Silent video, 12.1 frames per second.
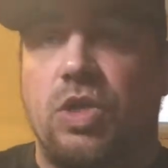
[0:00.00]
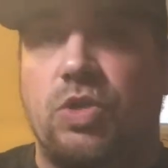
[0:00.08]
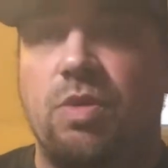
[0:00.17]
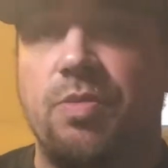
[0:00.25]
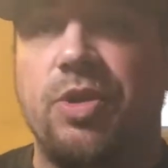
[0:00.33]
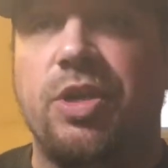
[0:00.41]

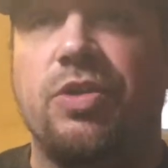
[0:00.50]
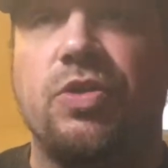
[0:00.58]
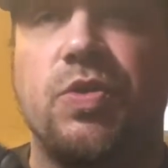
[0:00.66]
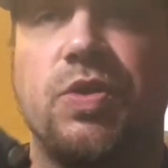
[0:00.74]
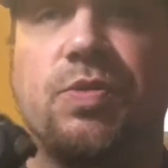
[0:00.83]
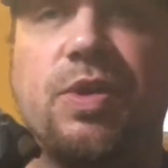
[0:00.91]
what we're going to
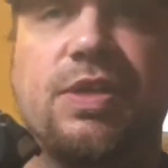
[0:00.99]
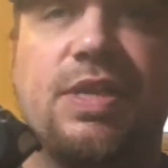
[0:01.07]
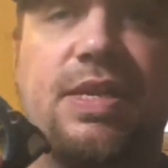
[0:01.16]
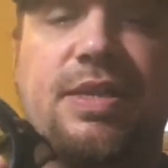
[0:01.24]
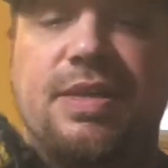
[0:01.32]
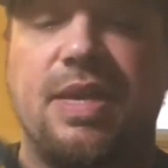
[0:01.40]
do is we're going to
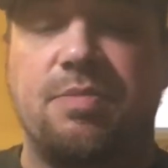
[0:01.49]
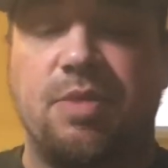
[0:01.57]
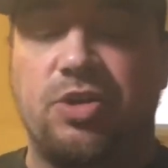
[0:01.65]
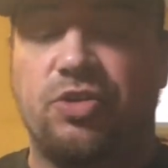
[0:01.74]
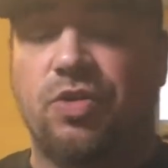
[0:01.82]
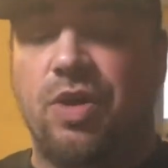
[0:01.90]
take the tape
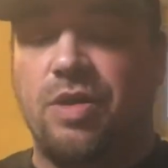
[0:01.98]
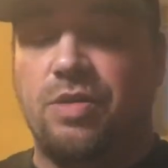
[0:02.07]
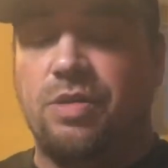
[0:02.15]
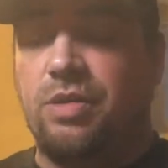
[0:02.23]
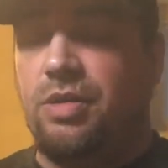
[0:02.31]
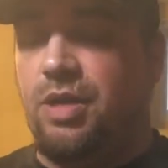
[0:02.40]
measure
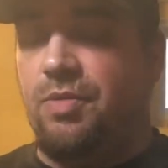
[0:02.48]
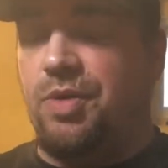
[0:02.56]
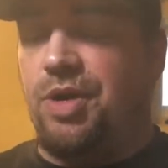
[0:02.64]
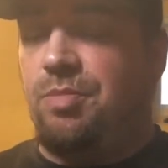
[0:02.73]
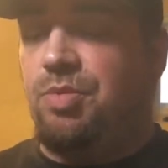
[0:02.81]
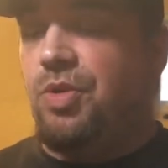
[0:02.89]
out and we're
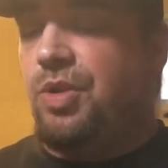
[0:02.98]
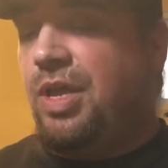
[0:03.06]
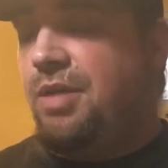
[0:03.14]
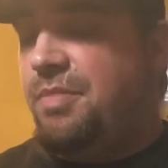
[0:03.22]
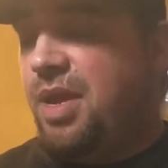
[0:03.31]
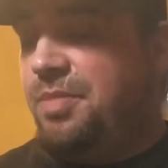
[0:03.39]
going to pull
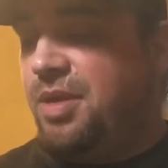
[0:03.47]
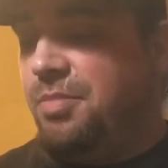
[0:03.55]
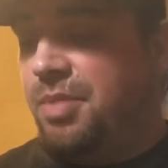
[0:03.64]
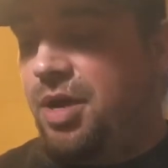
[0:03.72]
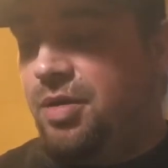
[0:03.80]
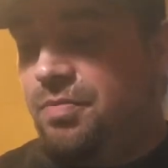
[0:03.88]
out maybe
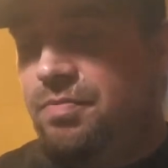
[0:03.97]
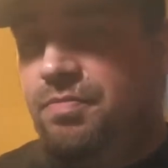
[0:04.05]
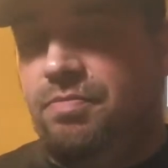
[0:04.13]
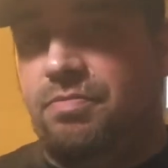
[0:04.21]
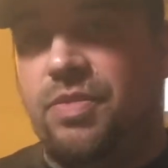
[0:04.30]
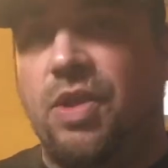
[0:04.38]
about
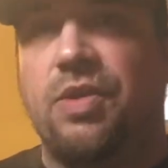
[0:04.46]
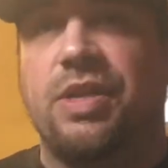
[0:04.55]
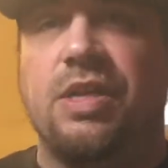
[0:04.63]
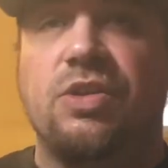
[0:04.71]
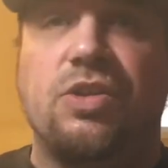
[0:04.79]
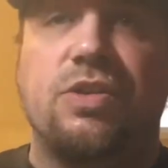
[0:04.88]

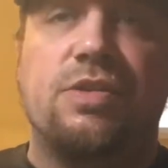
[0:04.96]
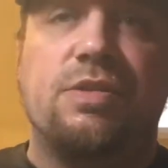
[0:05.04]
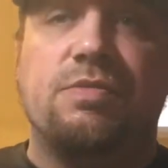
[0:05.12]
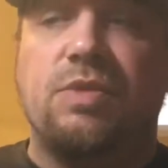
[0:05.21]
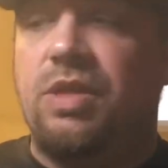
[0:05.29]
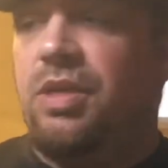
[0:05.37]
30
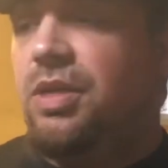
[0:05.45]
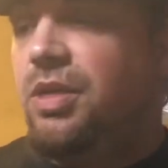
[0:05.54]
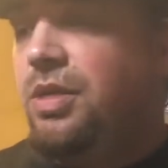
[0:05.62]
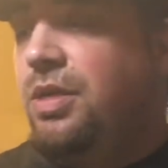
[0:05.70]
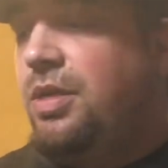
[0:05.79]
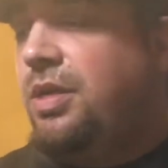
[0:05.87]
inches,
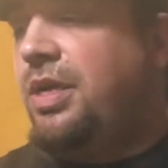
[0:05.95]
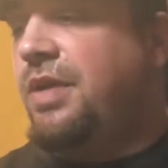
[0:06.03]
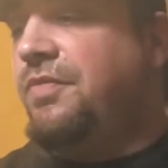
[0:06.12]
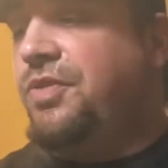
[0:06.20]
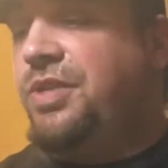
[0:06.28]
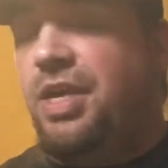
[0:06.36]

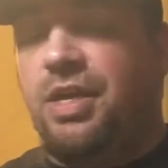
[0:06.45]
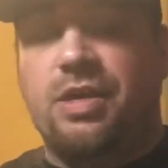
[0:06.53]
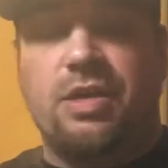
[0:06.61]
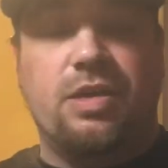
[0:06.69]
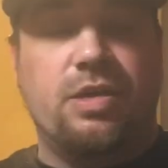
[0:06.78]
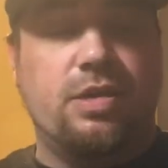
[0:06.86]
give or
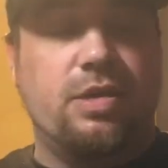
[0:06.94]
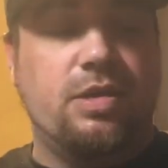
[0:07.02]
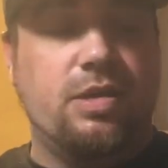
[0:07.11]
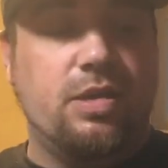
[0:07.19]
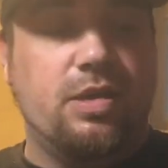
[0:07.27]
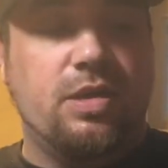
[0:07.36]
take,
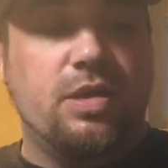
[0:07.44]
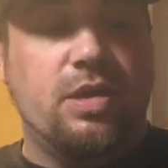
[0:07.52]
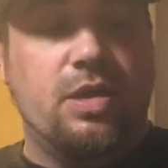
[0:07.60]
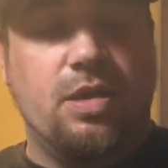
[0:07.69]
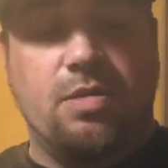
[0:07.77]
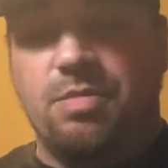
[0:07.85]

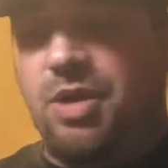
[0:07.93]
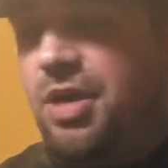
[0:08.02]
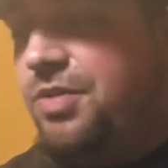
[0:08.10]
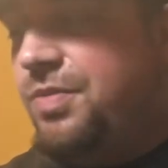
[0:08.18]
because